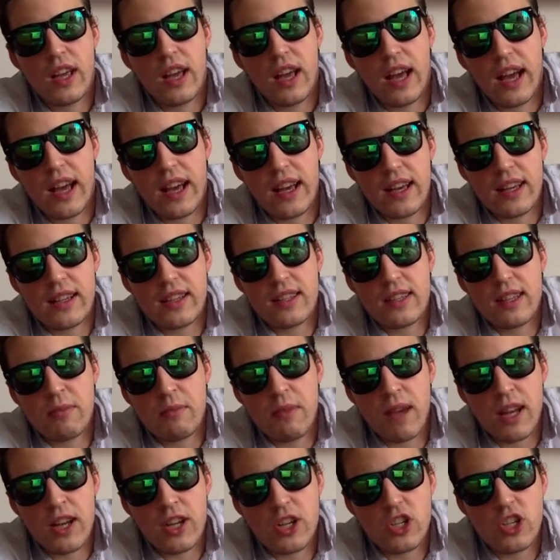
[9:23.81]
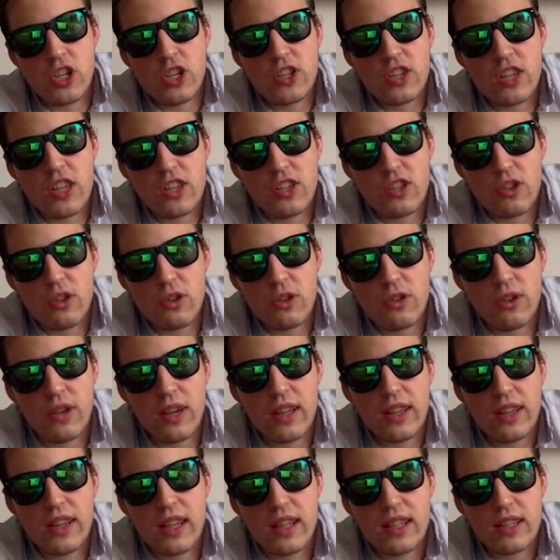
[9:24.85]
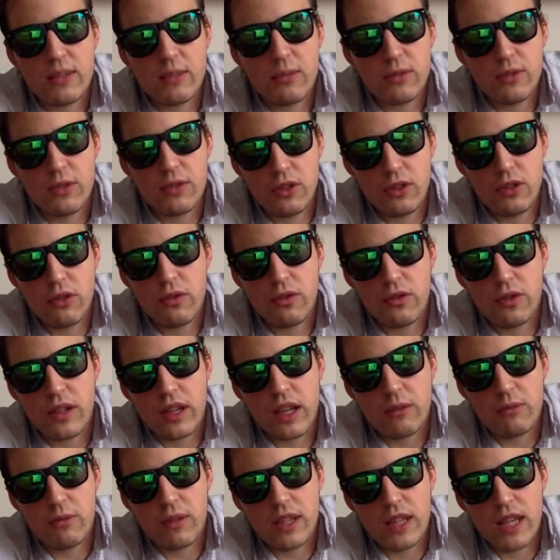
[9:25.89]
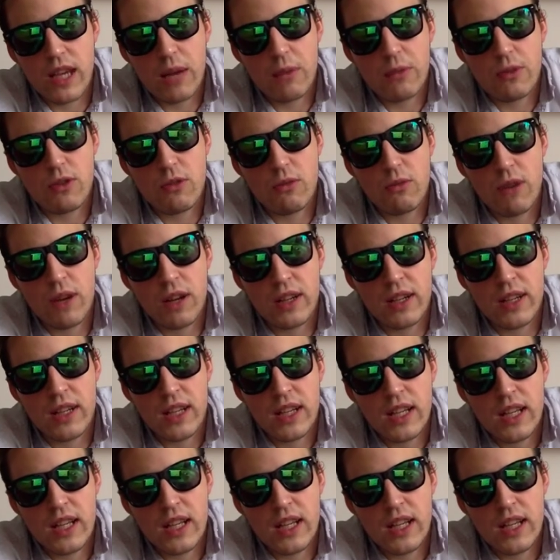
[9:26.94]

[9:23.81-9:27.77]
As the manager says to Gray that, do you forget we captured one?